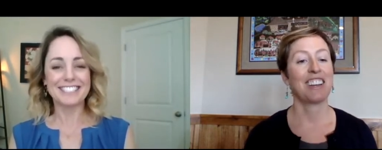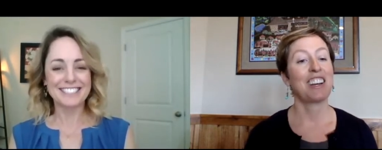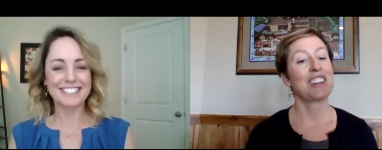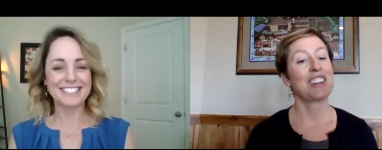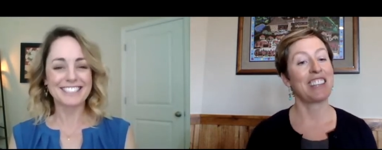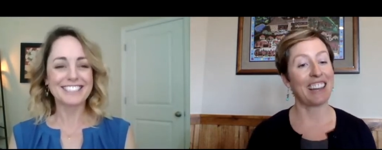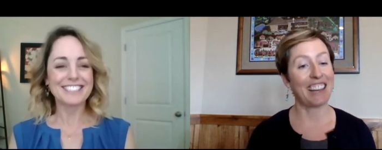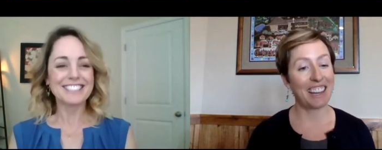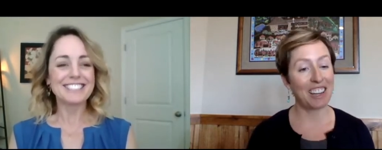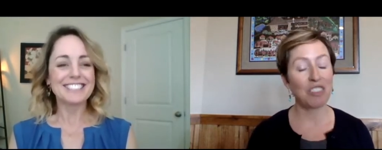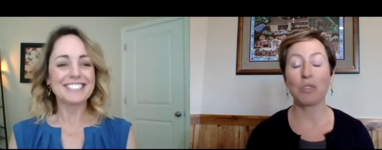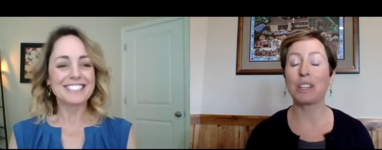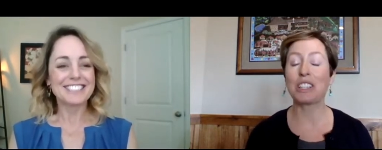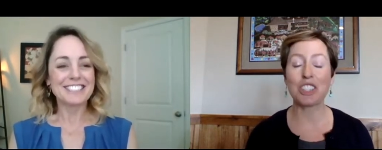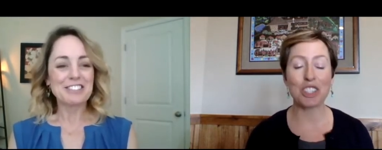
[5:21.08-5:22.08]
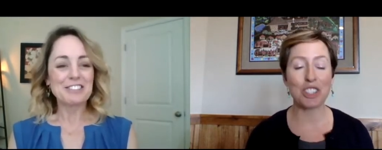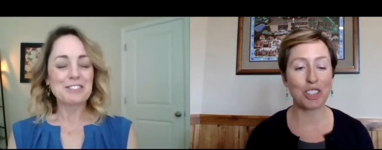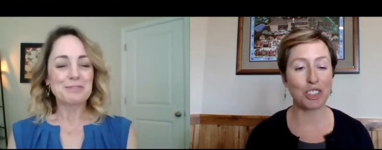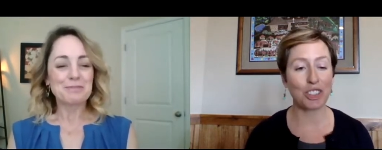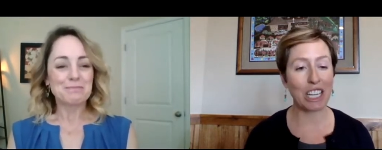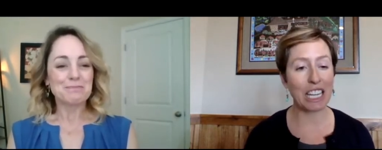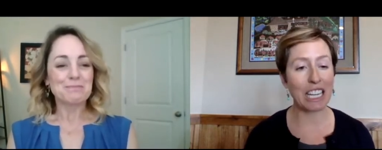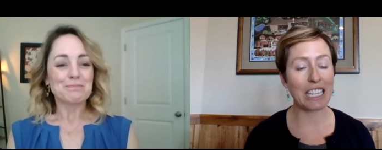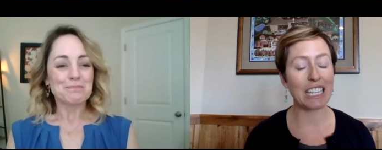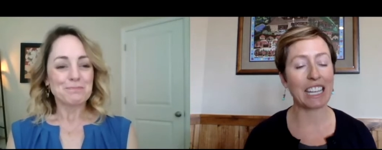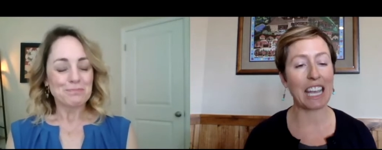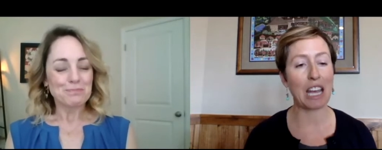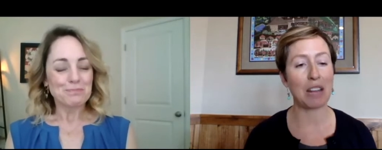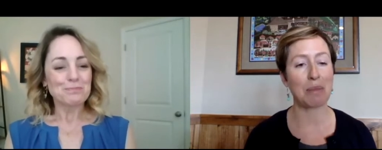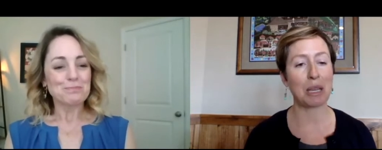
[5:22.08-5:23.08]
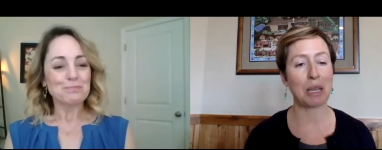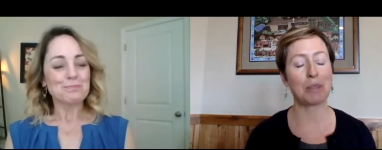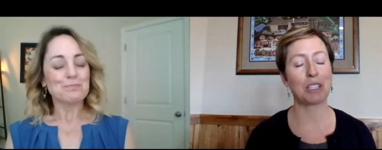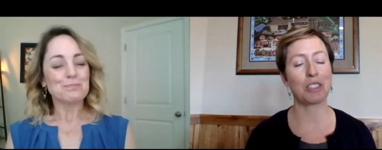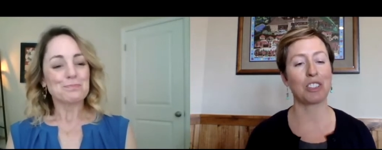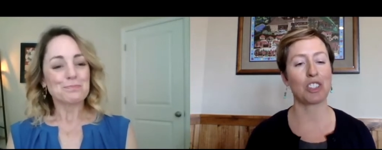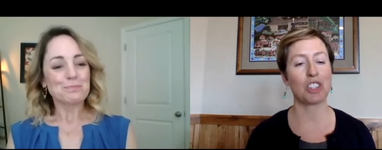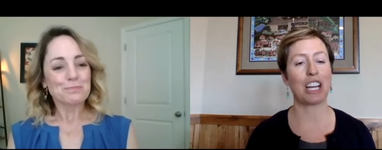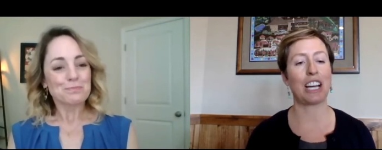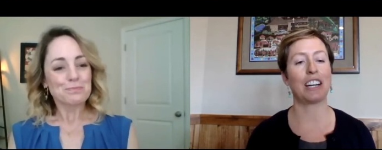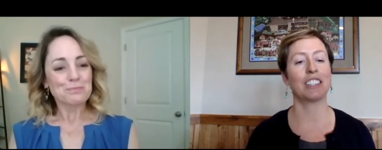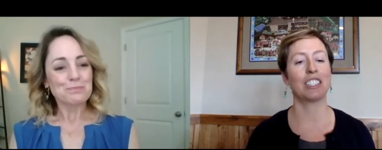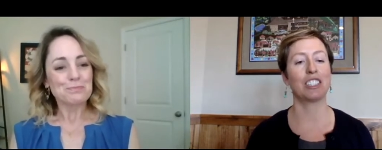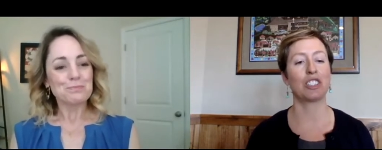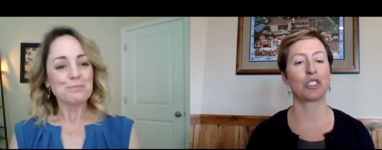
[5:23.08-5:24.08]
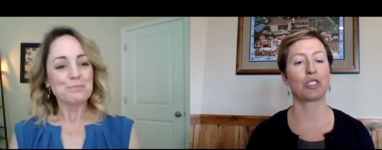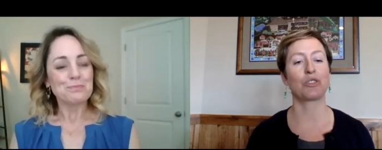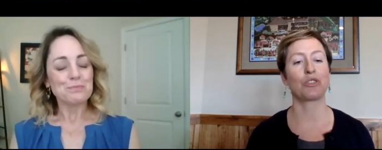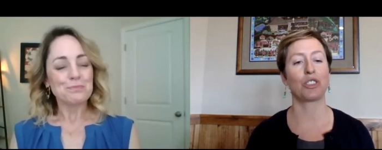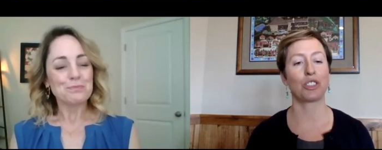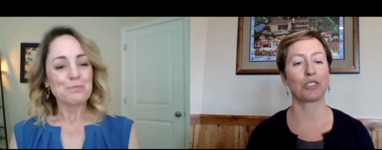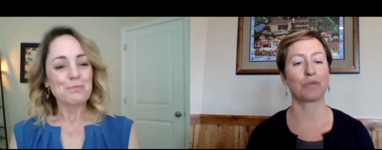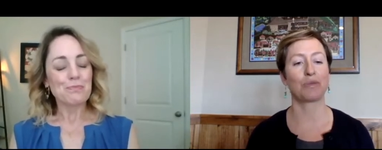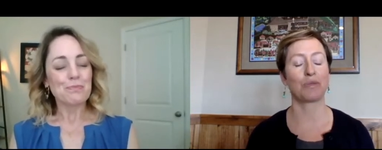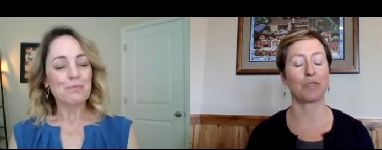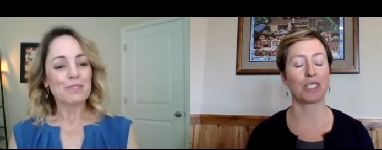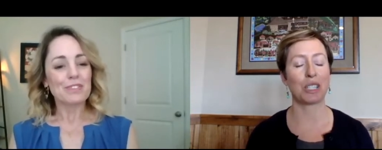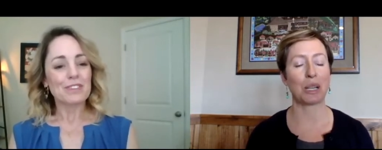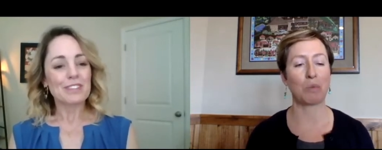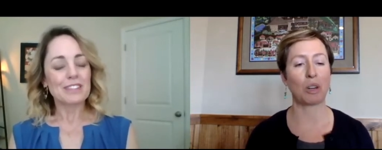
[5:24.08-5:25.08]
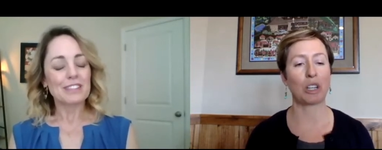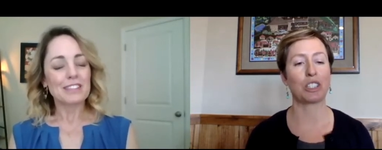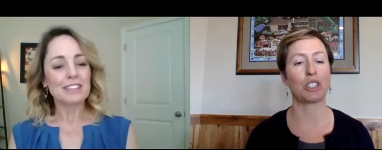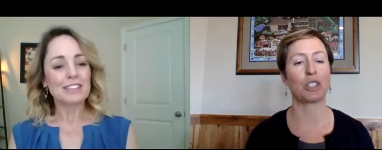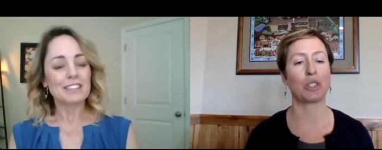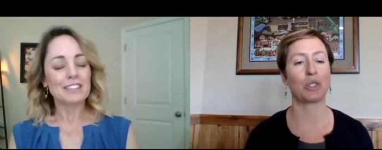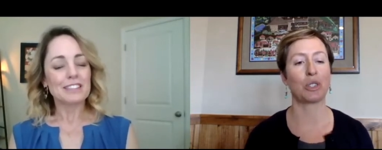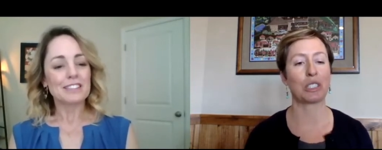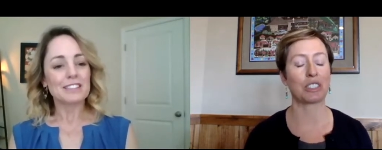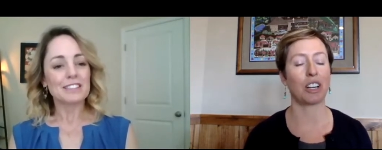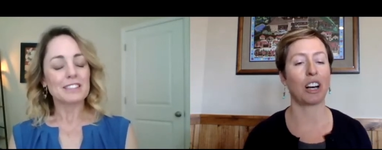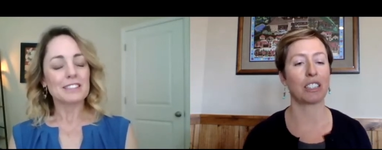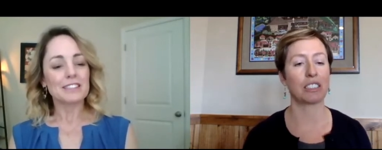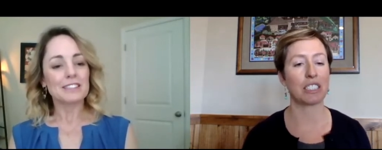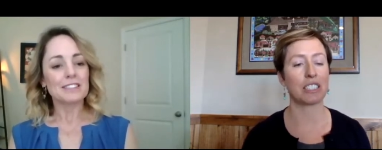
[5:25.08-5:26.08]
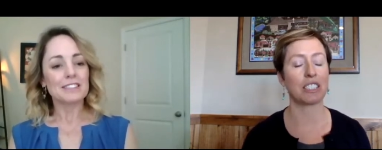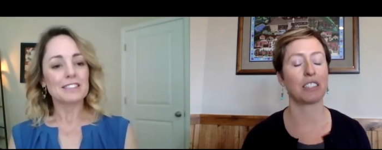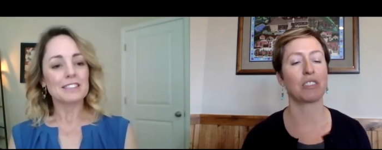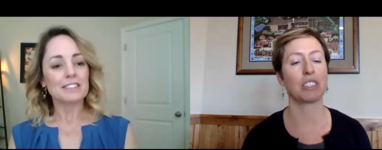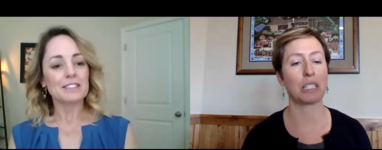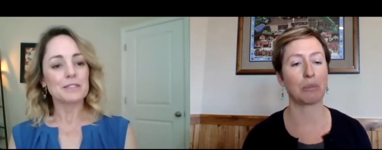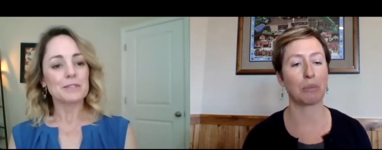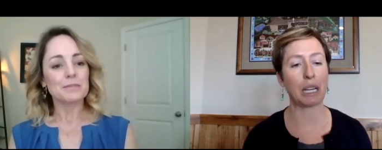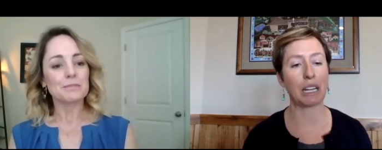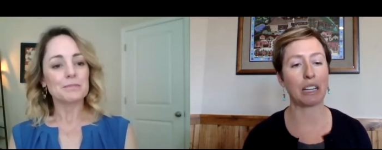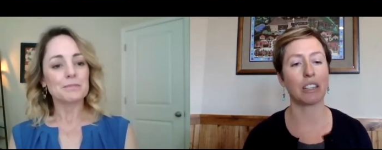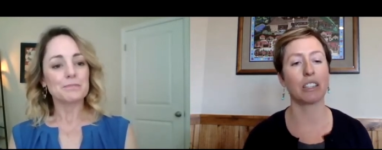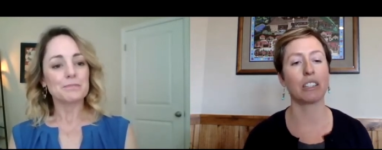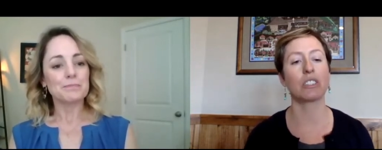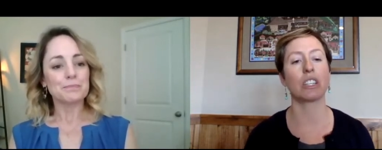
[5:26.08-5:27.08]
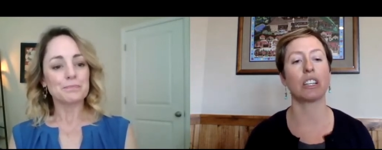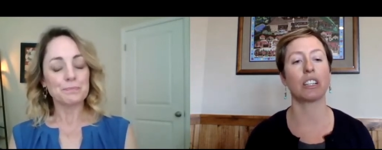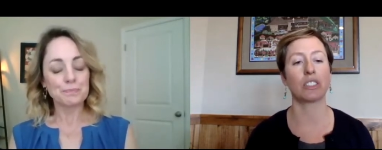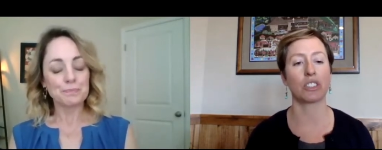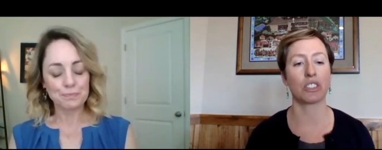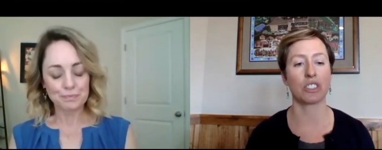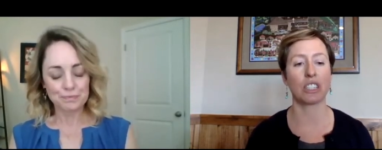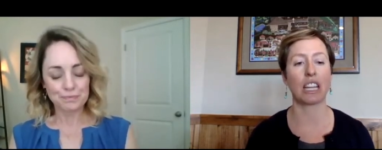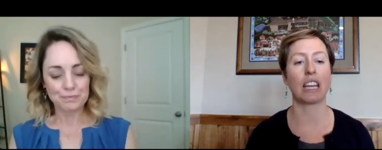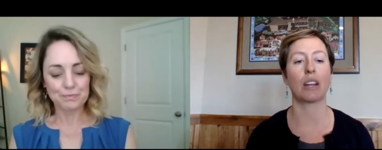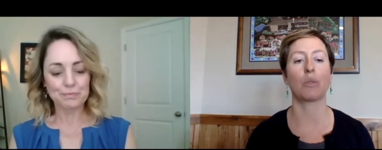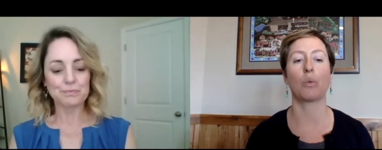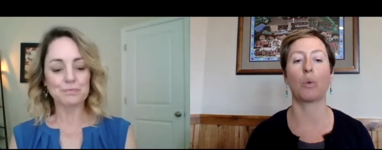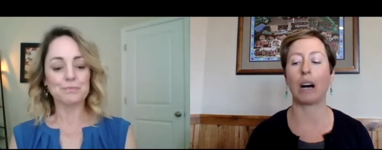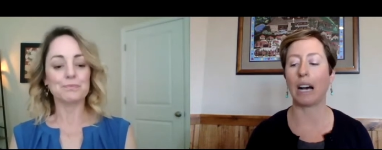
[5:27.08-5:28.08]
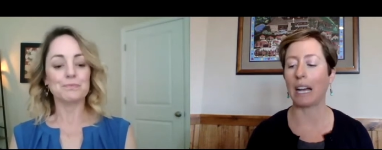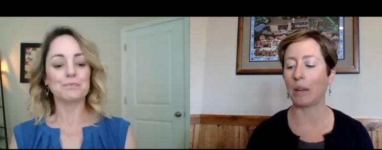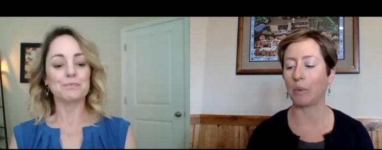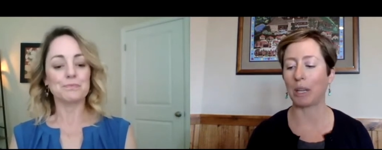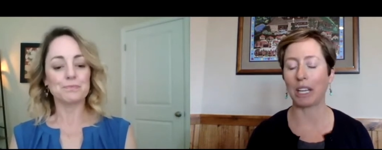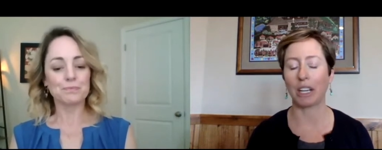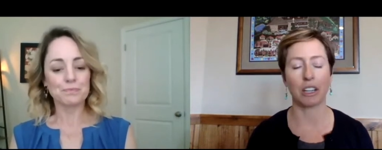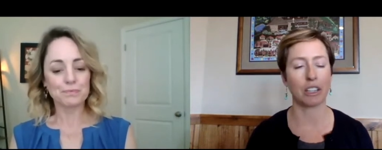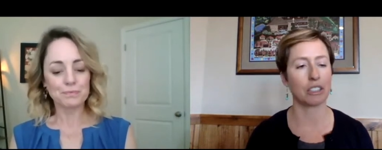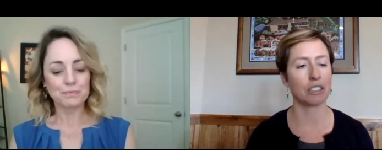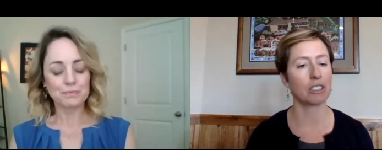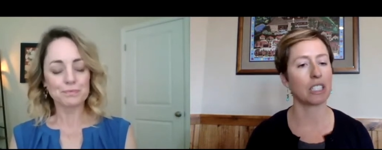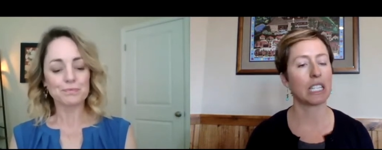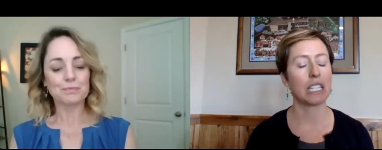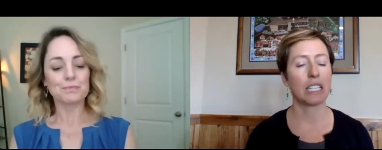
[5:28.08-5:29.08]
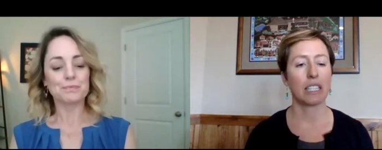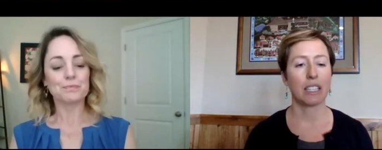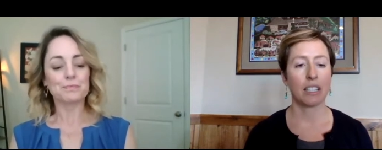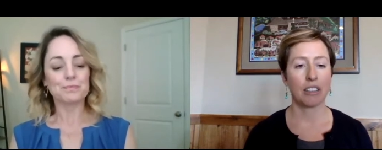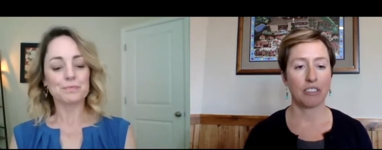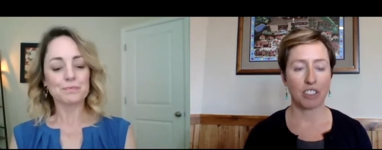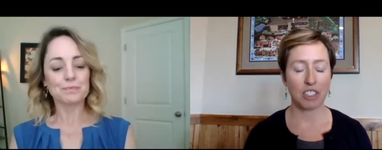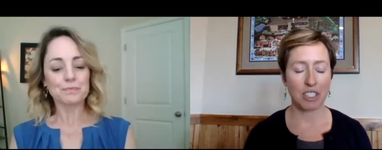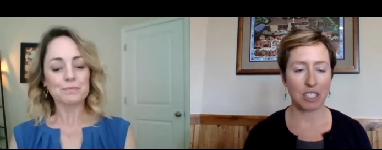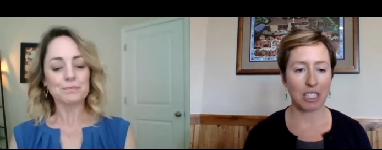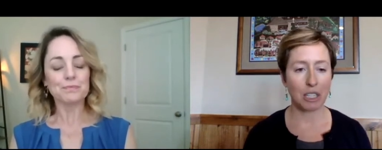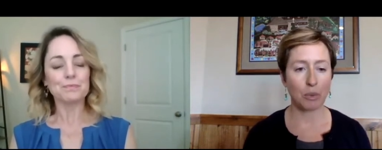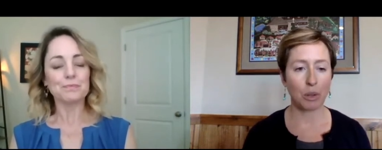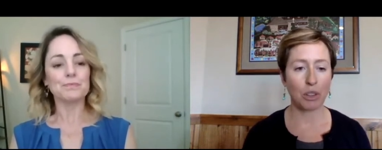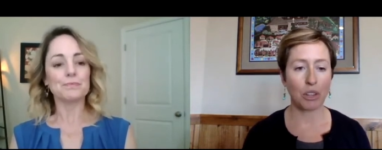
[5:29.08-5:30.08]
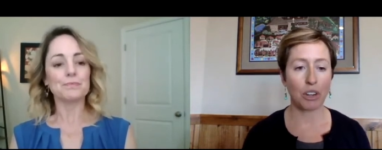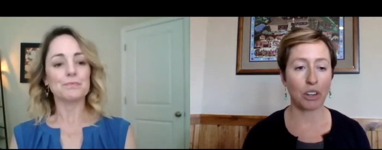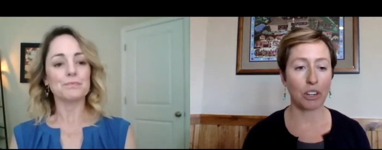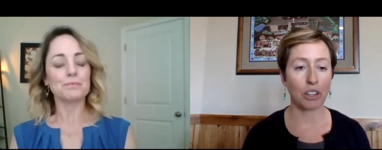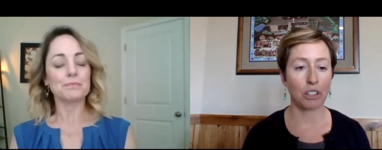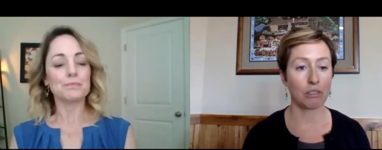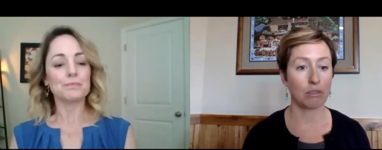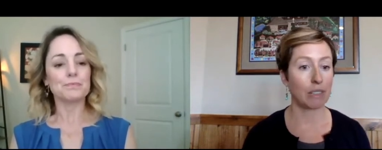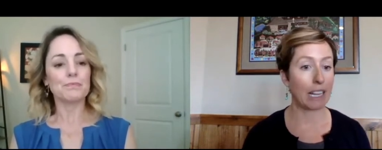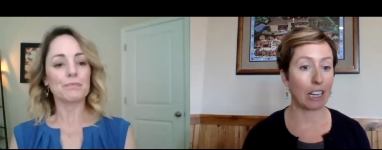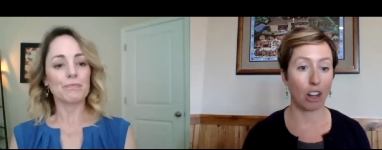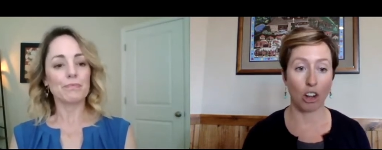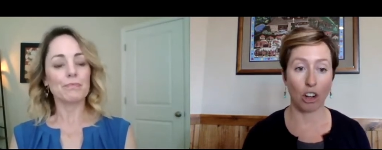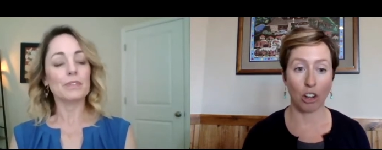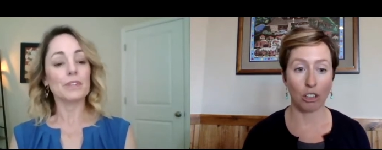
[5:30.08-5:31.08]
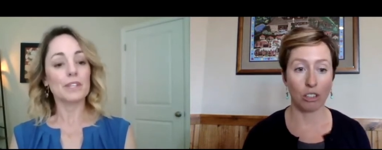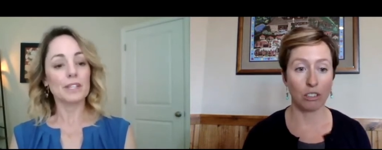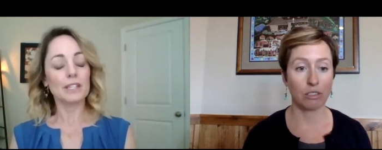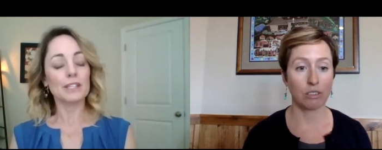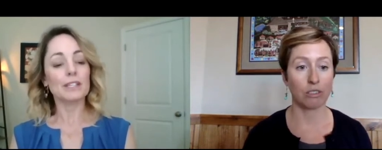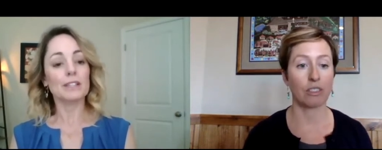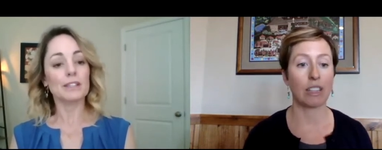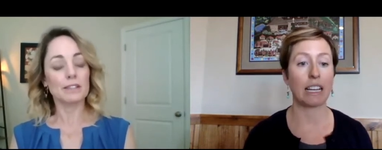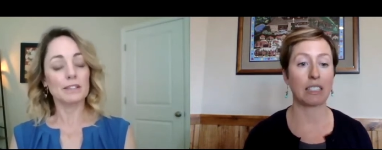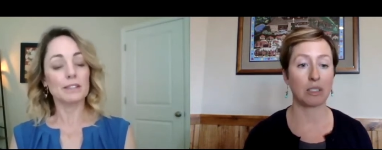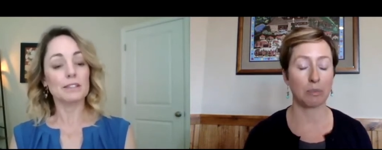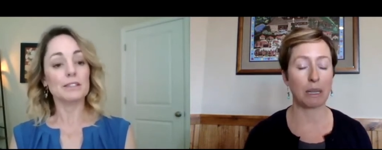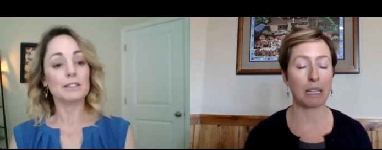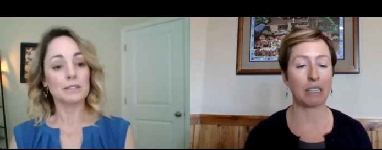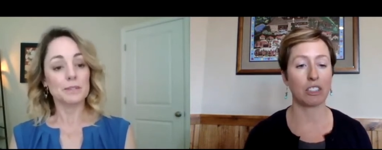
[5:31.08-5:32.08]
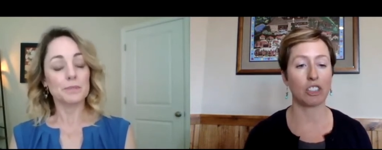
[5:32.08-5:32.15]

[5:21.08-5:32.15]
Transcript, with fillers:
Speaker 1: Yeah, which is great. It can be a bit of a challenge for someone who is cognitively impaired to mm-hmm. understand why we aren't visiting with her at all. That's been a